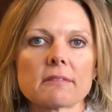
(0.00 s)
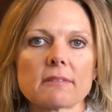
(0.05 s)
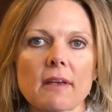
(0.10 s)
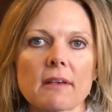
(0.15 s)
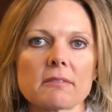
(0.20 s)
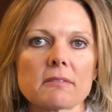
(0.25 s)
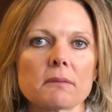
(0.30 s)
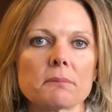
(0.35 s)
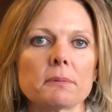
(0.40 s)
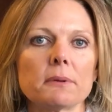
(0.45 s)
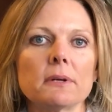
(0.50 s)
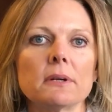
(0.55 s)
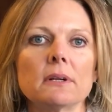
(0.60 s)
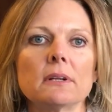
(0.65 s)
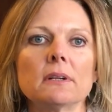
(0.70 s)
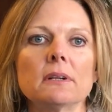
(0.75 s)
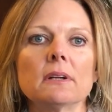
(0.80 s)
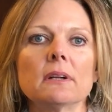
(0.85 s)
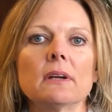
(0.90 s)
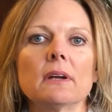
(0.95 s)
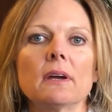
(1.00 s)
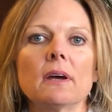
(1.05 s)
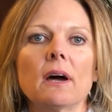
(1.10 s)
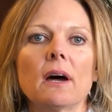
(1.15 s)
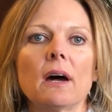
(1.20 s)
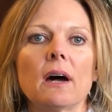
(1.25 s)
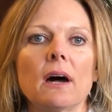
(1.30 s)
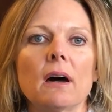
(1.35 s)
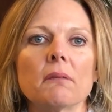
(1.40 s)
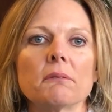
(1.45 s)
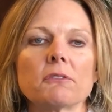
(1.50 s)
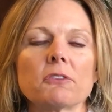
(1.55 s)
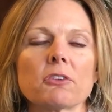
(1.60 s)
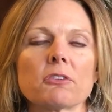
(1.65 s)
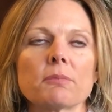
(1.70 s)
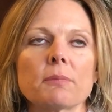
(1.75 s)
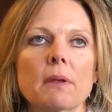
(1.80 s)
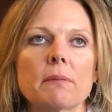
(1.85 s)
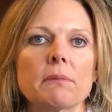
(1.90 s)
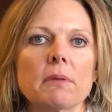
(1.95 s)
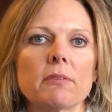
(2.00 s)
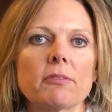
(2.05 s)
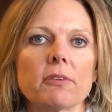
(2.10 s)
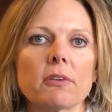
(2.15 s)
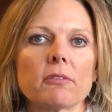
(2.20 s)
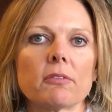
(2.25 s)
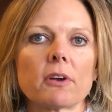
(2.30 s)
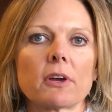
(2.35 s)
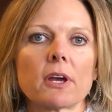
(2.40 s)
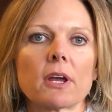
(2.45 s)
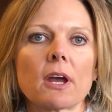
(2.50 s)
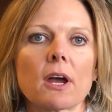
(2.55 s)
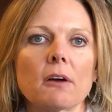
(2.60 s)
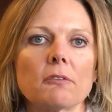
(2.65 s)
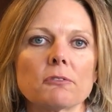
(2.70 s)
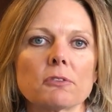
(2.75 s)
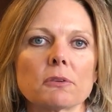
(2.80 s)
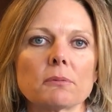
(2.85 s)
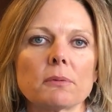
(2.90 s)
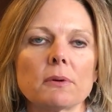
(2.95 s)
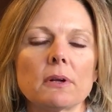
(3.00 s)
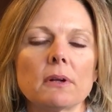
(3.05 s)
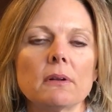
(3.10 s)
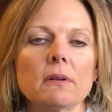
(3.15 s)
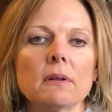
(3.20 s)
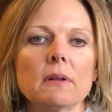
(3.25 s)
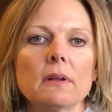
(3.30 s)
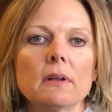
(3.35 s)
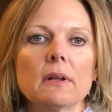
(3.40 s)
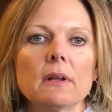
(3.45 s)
accessible, just made me feel very comfortable